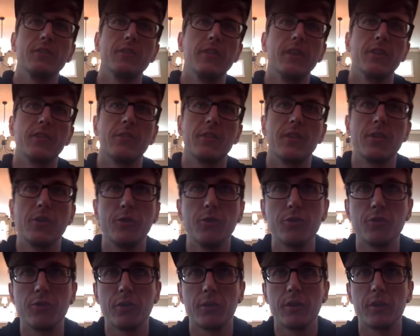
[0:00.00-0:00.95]
Thus, the
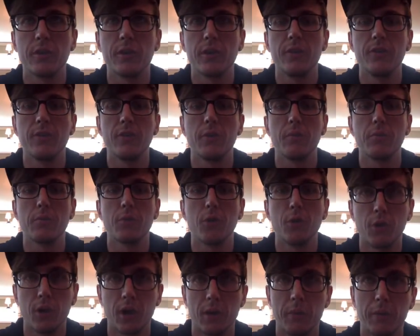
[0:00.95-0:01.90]
user is the
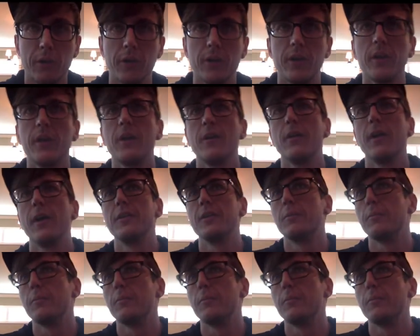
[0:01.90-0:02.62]
programmer, right?